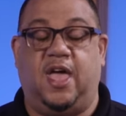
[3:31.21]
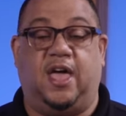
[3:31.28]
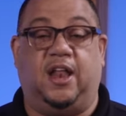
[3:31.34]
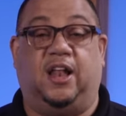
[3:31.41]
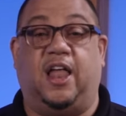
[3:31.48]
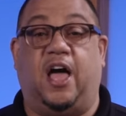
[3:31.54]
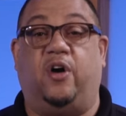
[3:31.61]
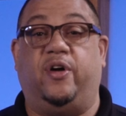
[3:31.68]

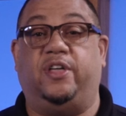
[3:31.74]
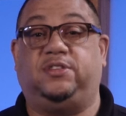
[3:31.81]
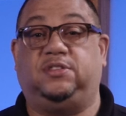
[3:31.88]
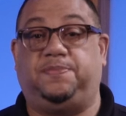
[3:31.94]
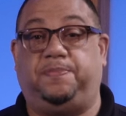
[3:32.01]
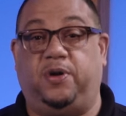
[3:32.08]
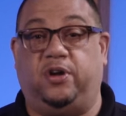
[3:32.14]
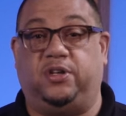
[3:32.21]
and allow His
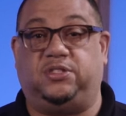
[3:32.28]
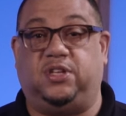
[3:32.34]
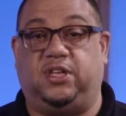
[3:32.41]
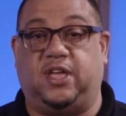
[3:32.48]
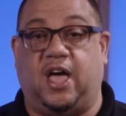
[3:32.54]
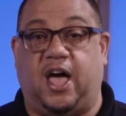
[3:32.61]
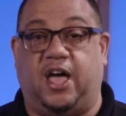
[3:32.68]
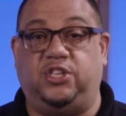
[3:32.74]
Spirit to
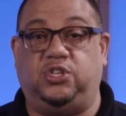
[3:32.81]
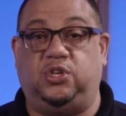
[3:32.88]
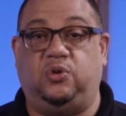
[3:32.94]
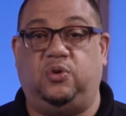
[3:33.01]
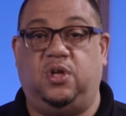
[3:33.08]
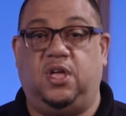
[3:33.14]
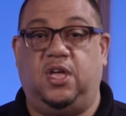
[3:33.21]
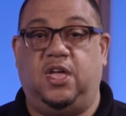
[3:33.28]
guide
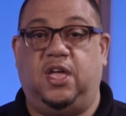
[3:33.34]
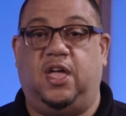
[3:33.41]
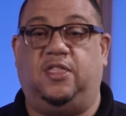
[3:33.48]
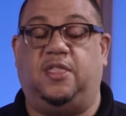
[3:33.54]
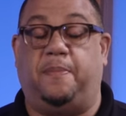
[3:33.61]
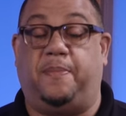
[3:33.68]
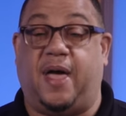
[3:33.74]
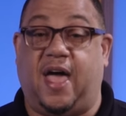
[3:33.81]
you
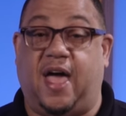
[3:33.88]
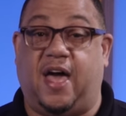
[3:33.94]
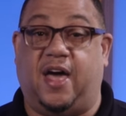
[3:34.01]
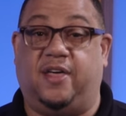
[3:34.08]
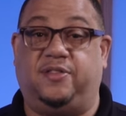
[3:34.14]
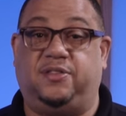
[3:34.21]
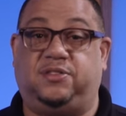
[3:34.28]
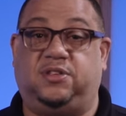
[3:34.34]
in the
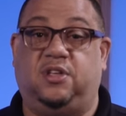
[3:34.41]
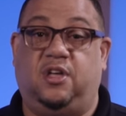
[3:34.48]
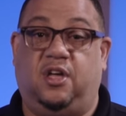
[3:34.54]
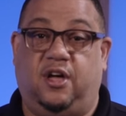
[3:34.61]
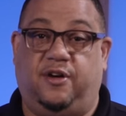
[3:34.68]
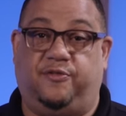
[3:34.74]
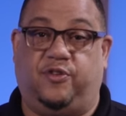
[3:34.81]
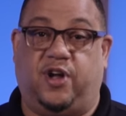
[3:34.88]
paths
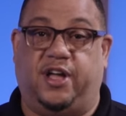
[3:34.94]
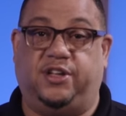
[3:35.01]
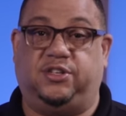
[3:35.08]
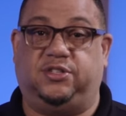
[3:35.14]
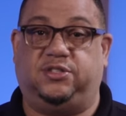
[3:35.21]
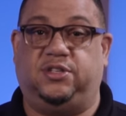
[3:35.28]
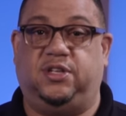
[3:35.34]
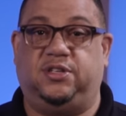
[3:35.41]
of
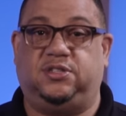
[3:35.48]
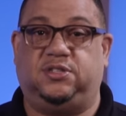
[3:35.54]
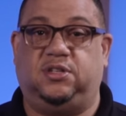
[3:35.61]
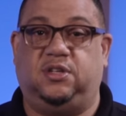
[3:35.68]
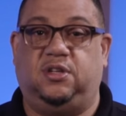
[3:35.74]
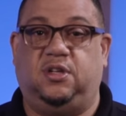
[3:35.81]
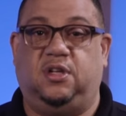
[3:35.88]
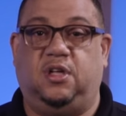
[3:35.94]
righteousness.